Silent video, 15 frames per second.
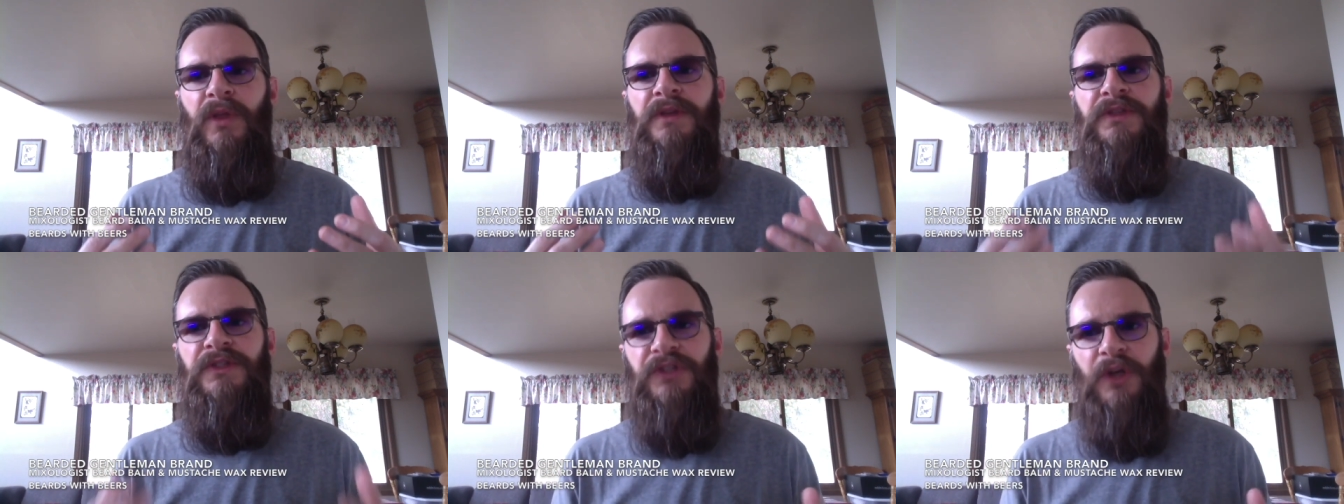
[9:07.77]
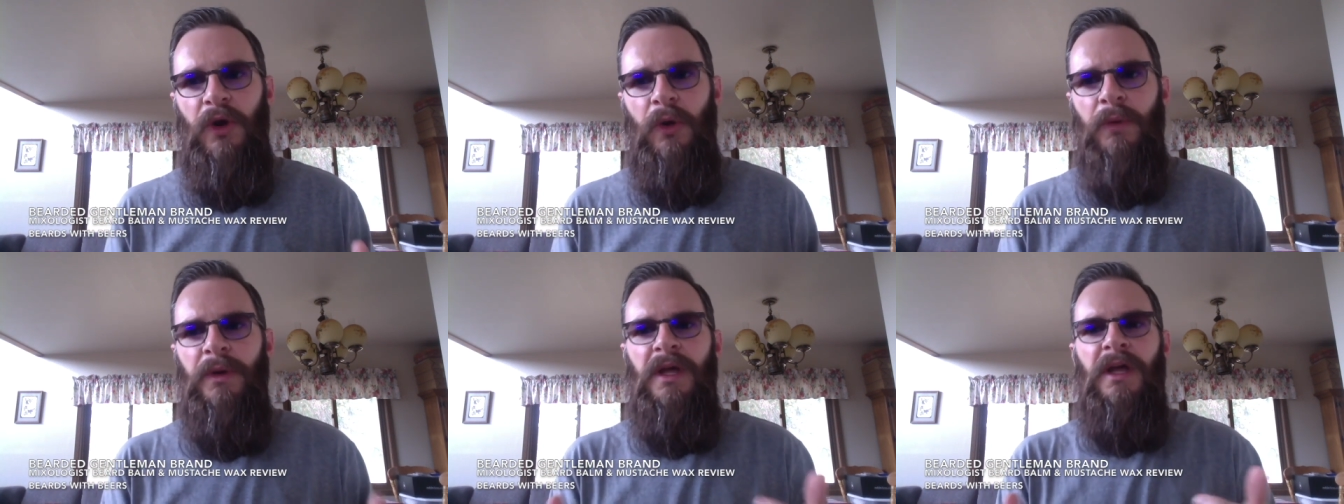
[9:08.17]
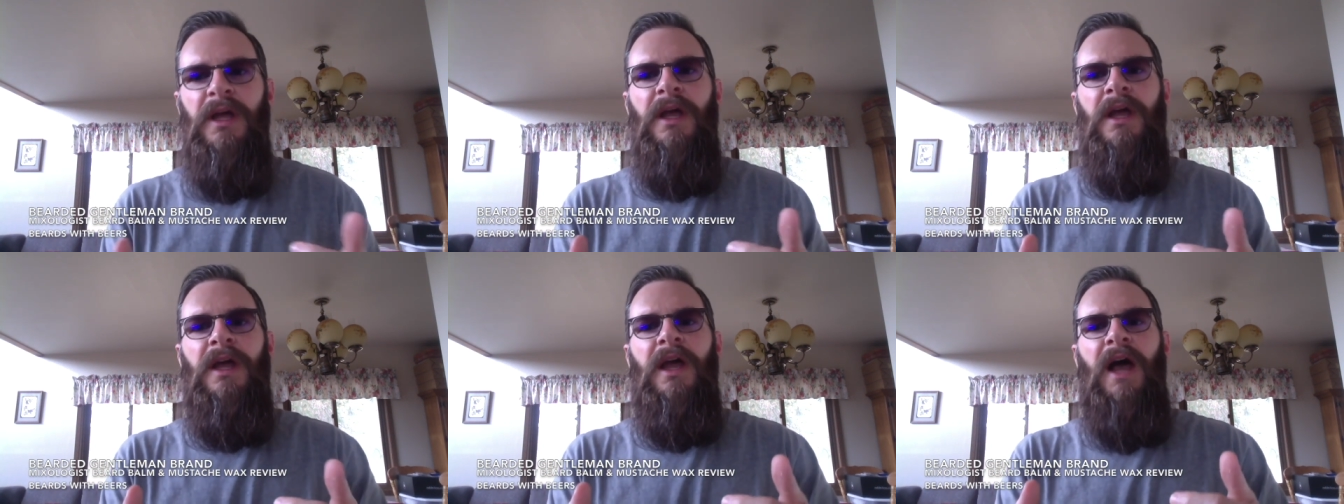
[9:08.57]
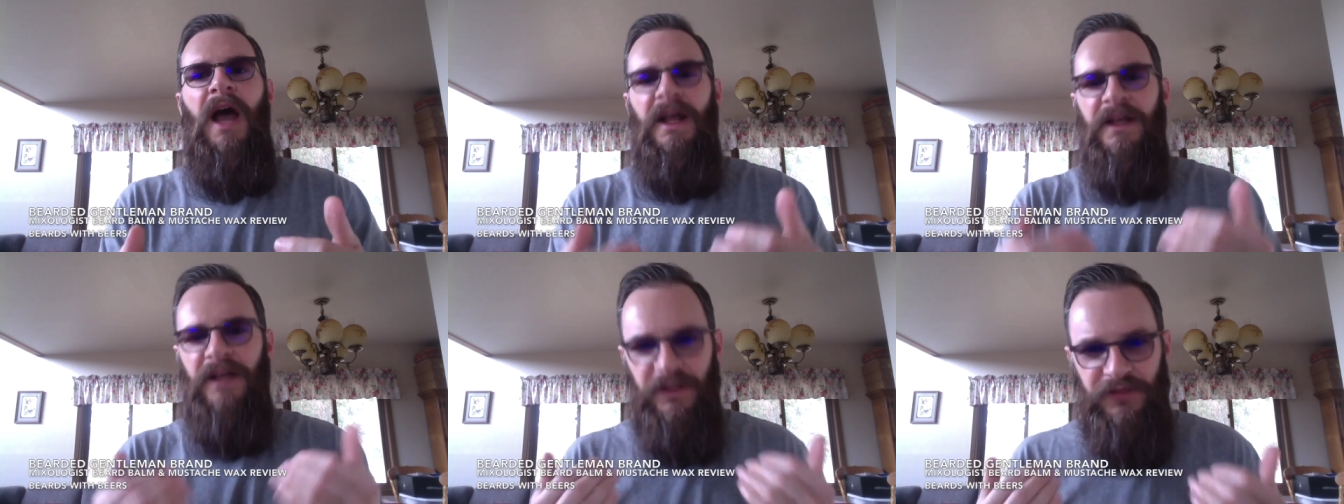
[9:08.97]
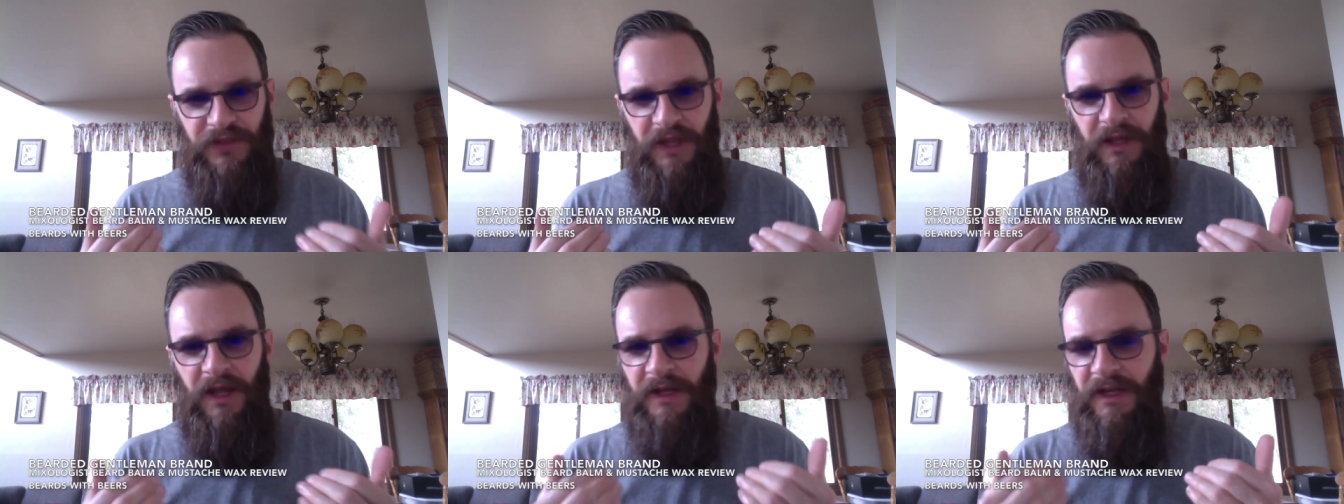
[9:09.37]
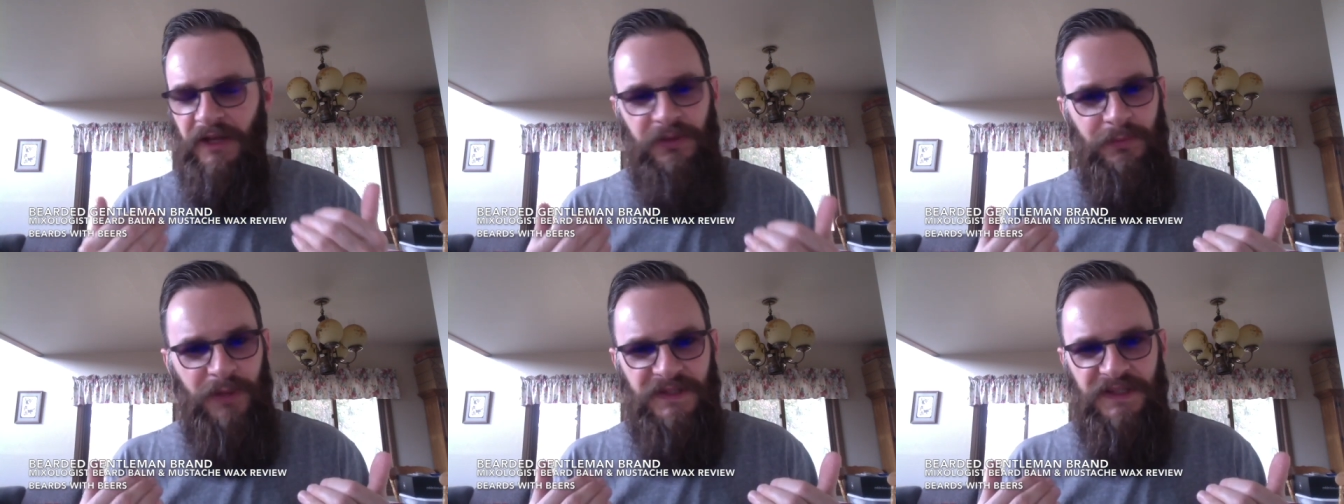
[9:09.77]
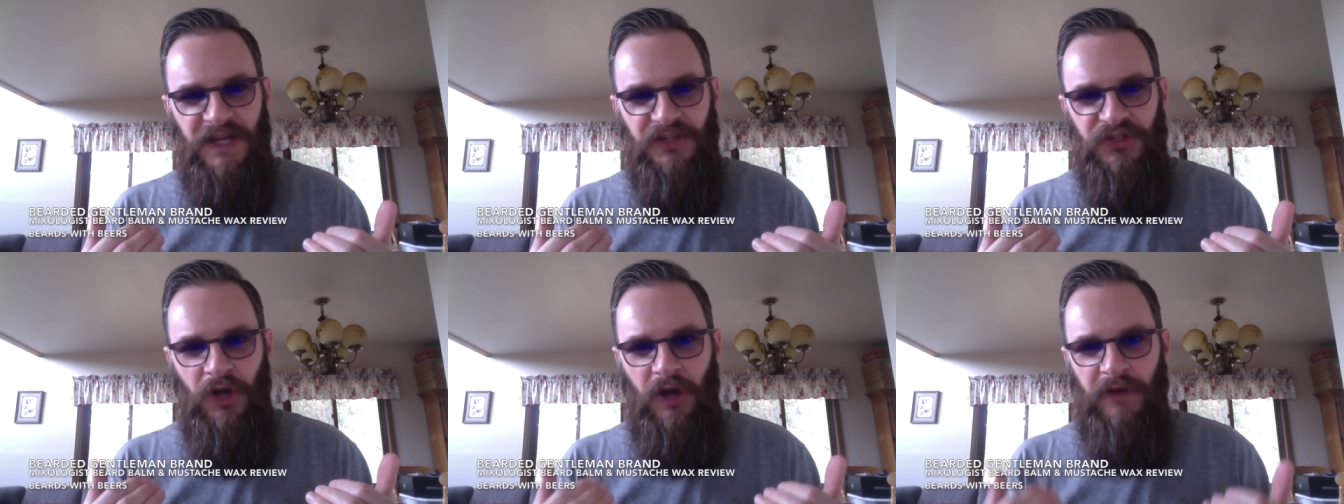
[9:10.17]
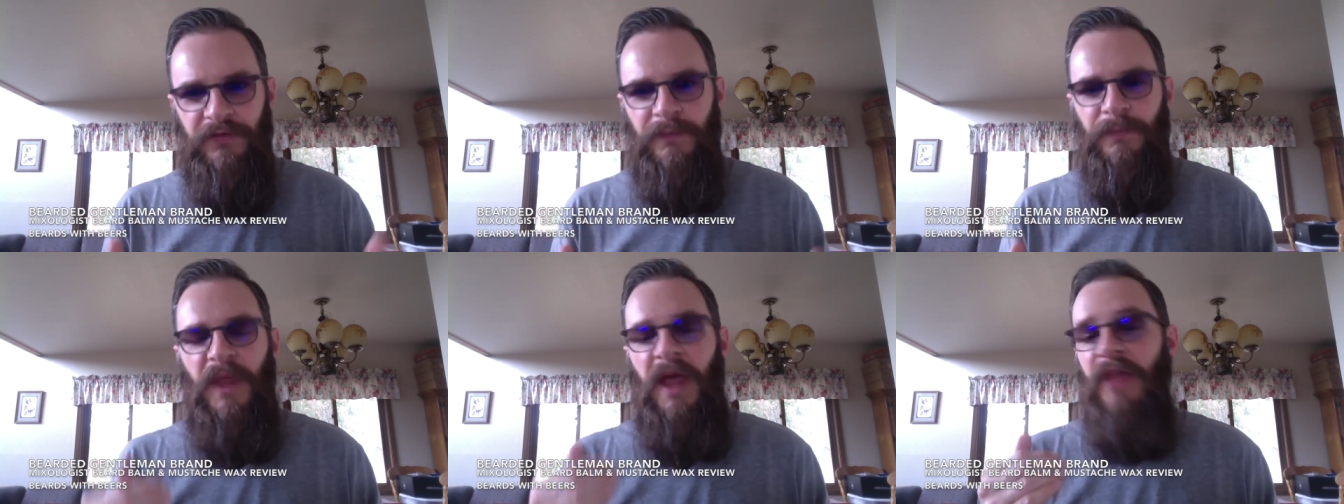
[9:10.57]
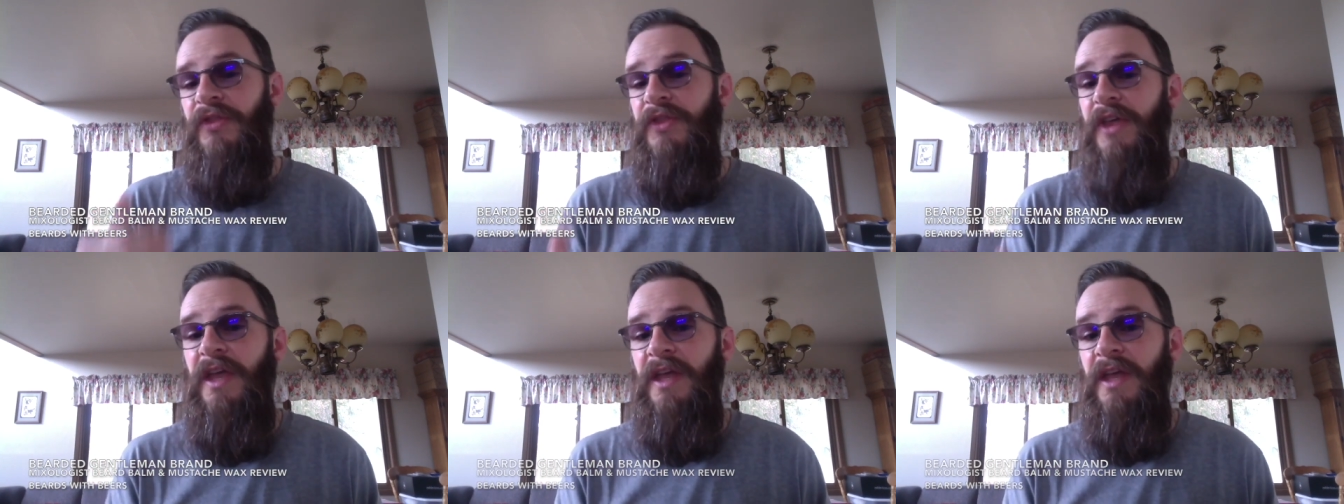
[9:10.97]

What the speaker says: So I cut the mustache off, and